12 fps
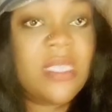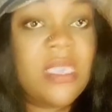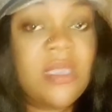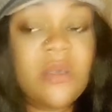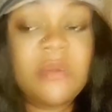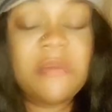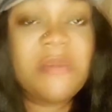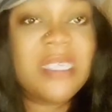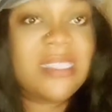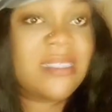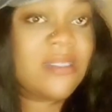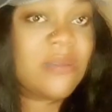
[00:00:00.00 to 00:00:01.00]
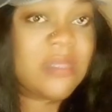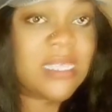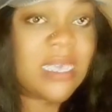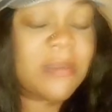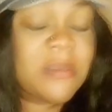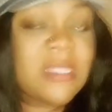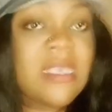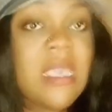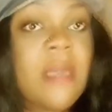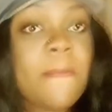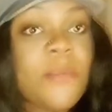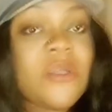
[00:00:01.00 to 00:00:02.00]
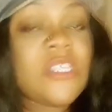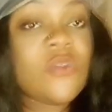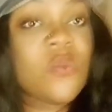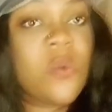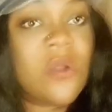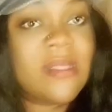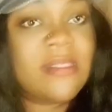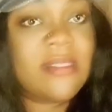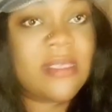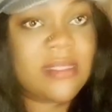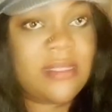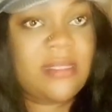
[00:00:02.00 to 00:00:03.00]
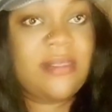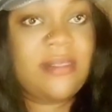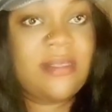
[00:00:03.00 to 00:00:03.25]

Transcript: It could be messy sometimes, but it's worth it.